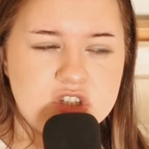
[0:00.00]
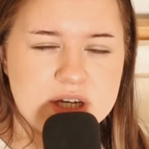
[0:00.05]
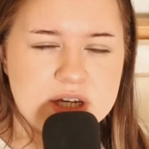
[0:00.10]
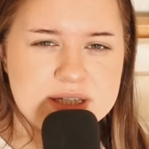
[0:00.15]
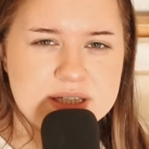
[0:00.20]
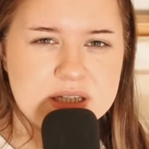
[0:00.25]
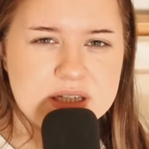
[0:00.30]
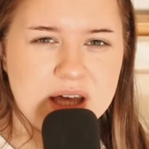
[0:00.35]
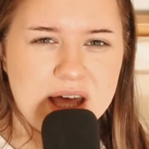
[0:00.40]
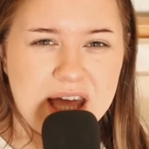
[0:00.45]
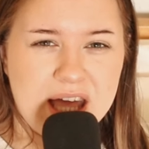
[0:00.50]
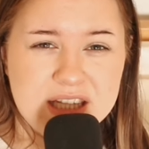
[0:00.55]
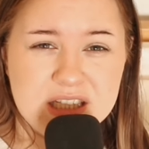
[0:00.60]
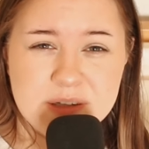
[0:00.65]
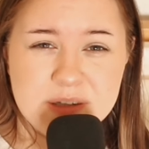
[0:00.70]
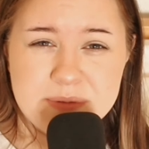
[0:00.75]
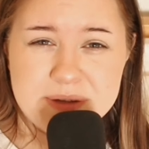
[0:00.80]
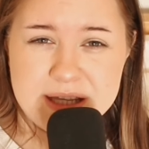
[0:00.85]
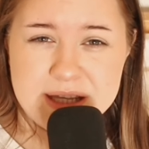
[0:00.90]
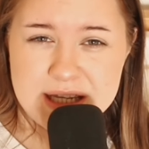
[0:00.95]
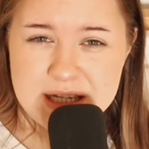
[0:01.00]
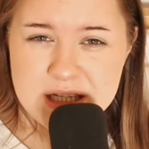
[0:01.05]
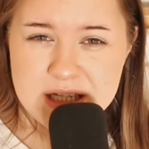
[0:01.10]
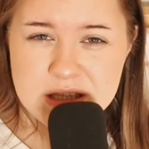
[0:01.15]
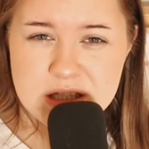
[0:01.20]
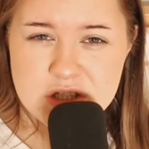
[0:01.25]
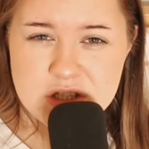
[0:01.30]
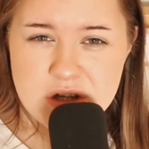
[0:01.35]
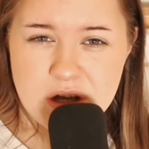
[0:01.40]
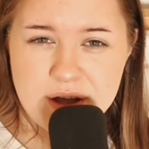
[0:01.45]
Jessica ended up killing
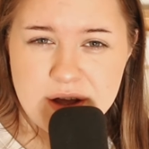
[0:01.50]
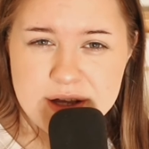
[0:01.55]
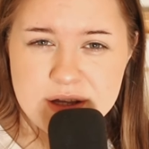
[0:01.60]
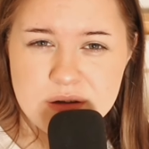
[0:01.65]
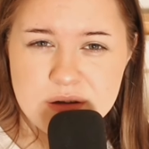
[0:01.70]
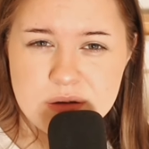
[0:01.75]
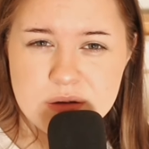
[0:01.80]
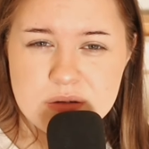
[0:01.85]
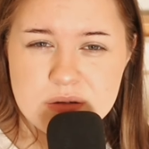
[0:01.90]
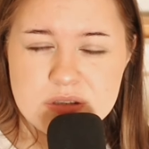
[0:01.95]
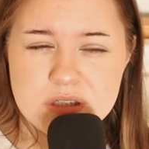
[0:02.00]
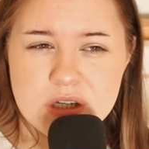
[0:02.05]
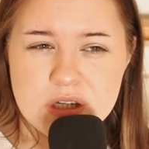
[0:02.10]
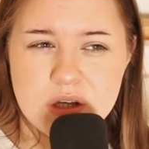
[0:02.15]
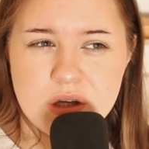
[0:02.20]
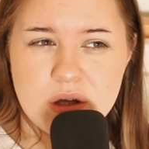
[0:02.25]
the child